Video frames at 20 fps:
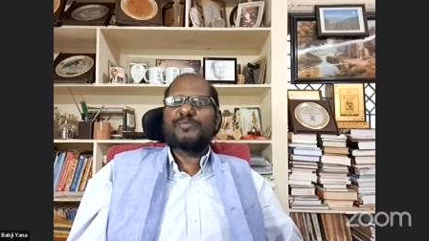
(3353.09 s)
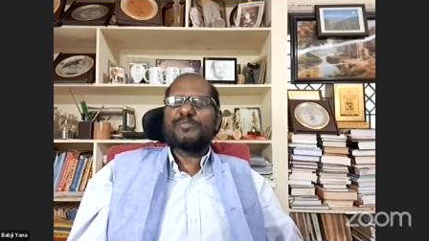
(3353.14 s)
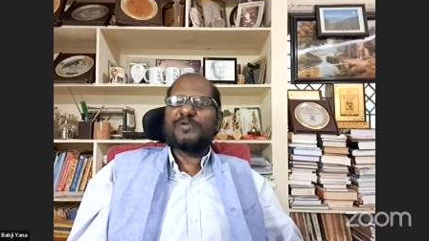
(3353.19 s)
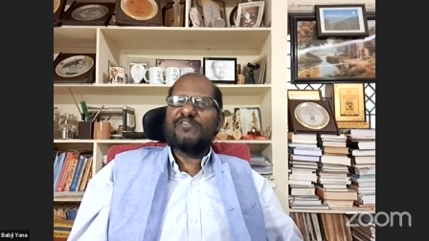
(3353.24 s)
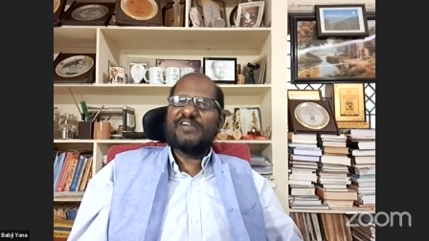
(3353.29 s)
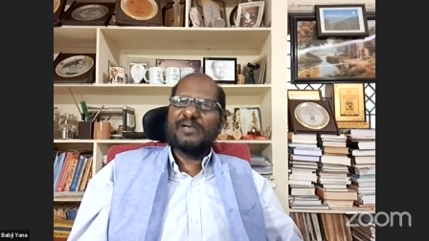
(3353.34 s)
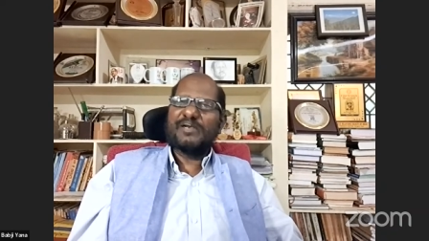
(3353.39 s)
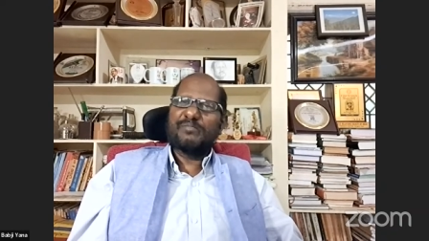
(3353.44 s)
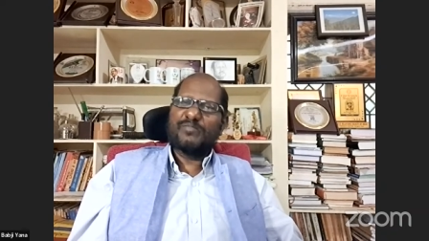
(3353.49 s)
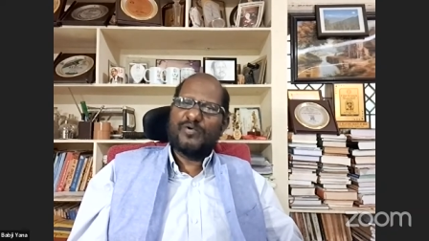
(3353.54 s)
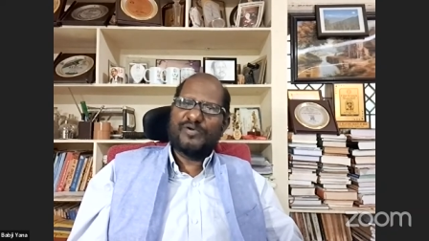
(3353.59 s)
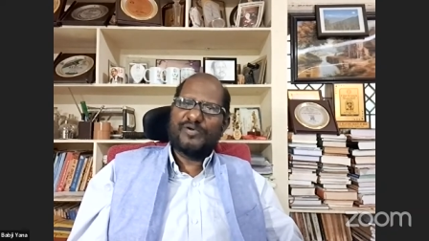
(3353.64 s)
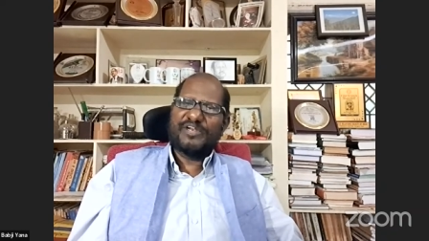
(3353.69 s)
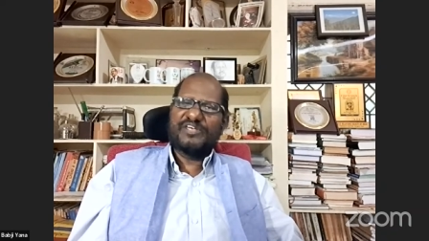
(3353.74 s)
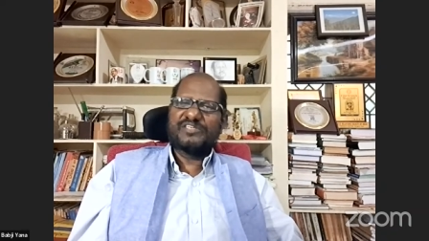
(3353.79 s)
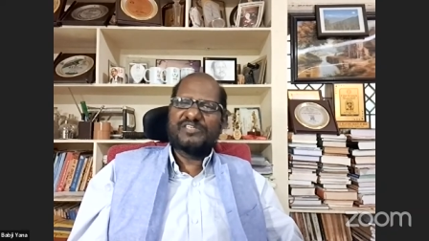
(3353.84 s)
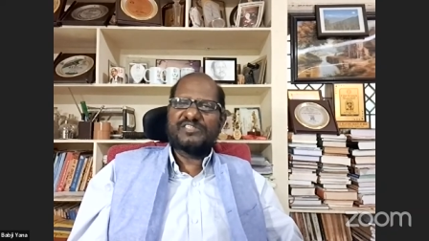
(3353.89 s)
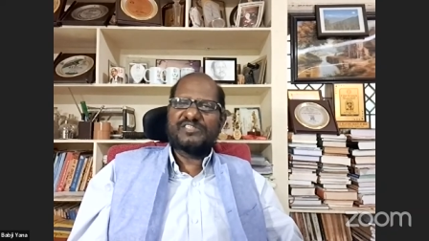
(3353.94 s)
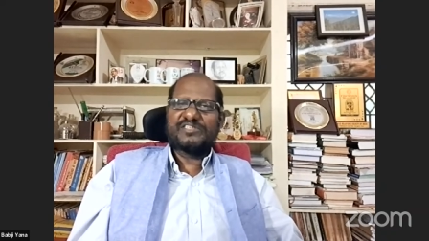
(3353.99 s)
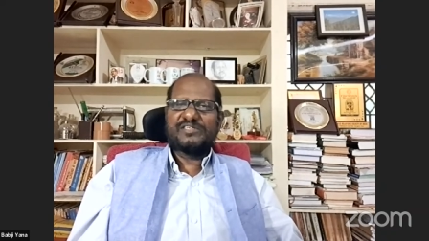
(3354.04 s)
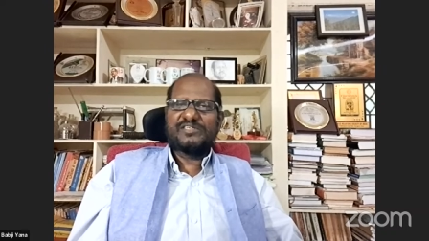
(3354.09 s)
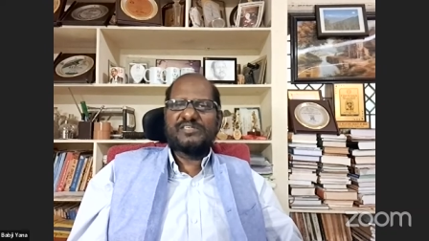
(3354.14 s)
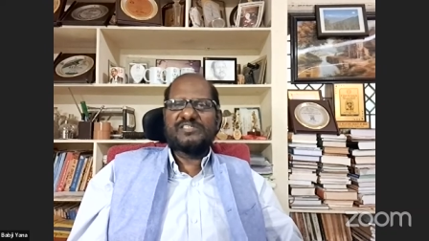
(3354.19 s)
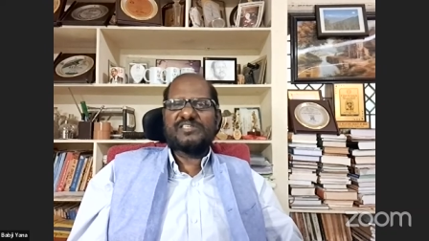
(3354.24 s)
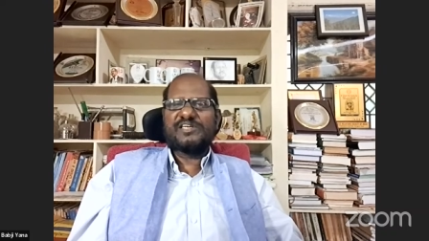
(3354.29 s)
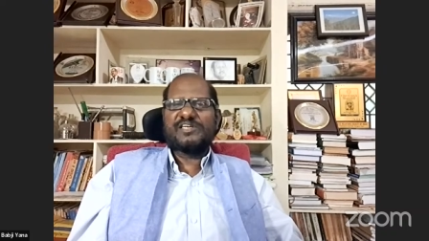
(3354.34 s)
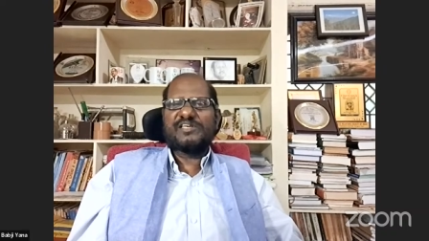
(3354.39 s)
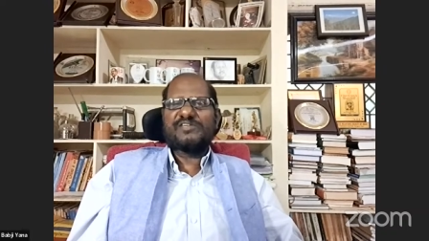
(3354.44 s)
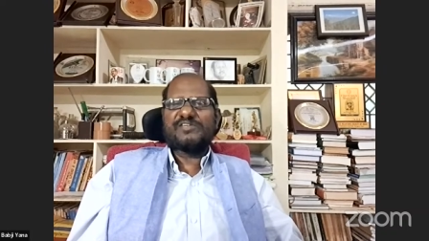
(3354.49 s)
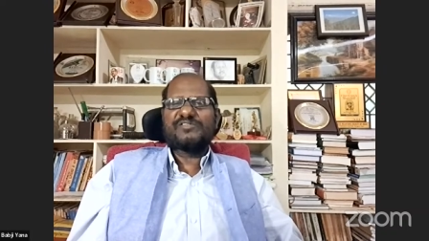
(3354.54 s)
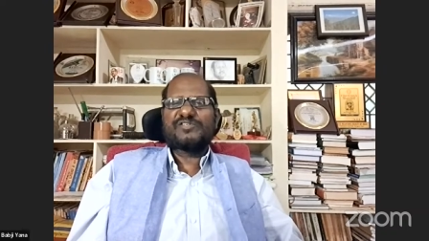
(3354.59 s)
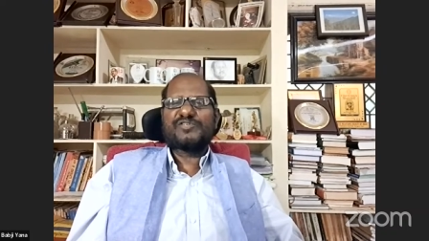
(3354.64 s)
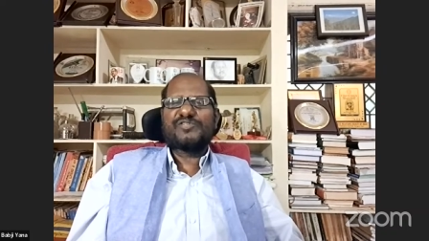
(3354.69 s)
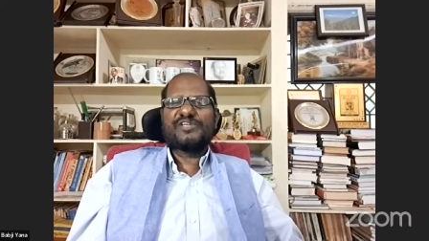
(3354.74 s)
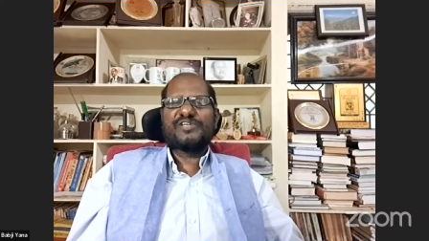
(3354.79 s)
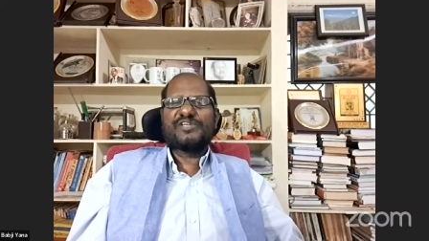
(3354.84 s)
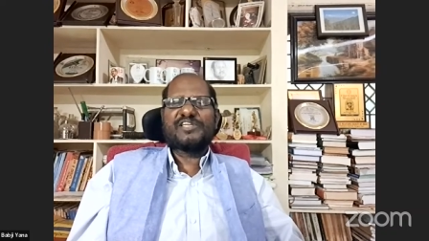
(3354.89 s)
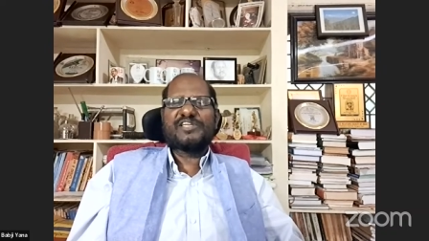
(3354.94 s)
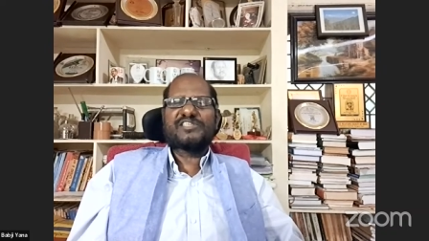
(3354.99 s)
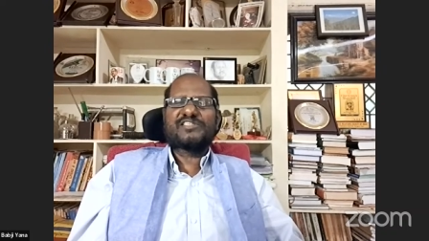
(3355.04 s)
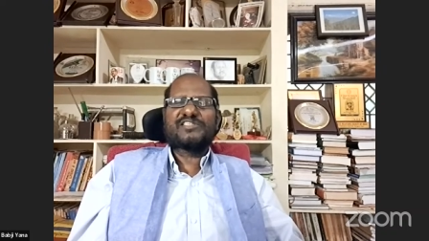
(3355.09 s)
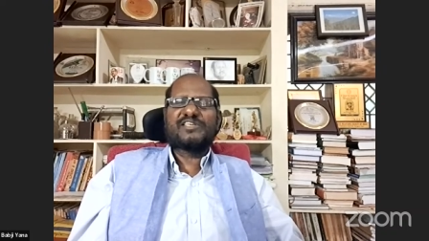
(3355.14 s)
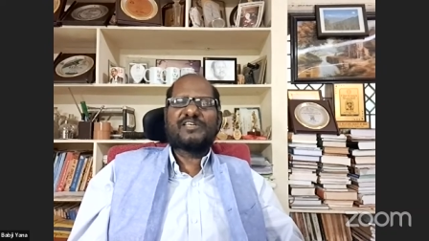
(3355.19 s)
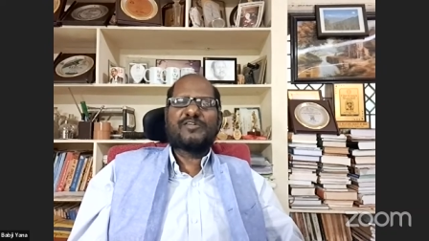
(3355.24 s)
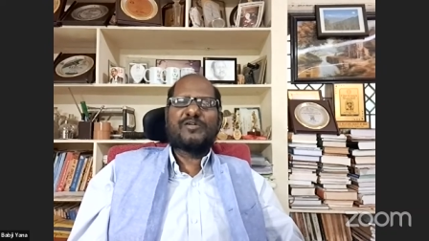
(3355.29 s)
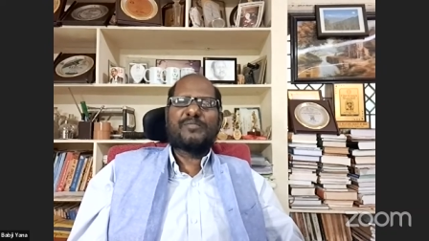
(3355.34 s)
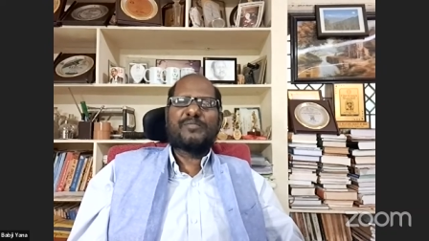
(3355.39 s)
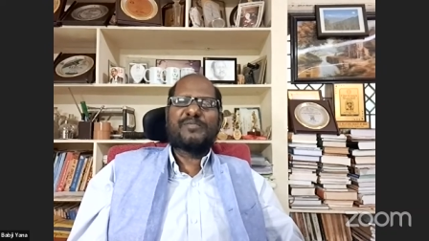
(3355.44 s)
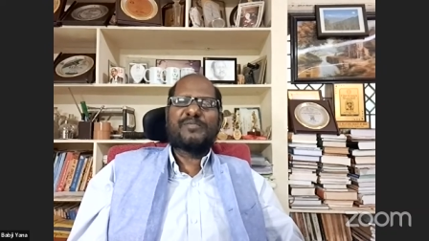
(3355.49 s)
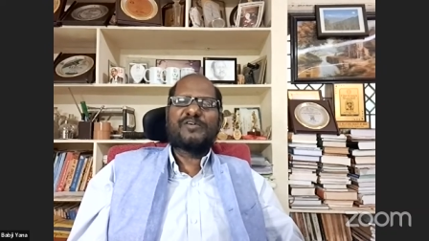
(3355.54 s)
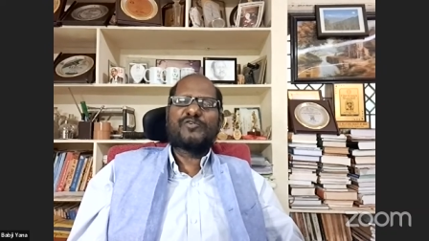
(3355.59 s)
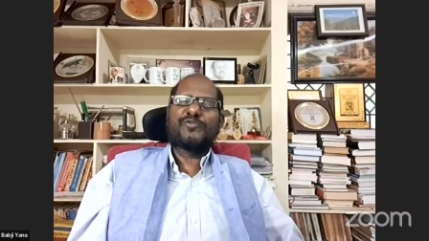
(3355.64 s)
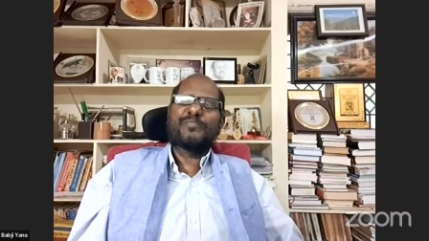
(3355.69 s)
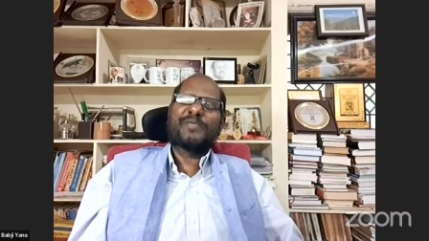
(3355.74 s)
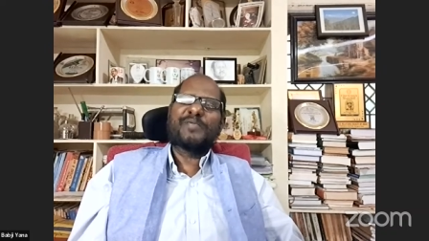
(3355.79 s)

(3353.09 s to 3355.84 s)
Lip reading: to provide more incentives to the industry development,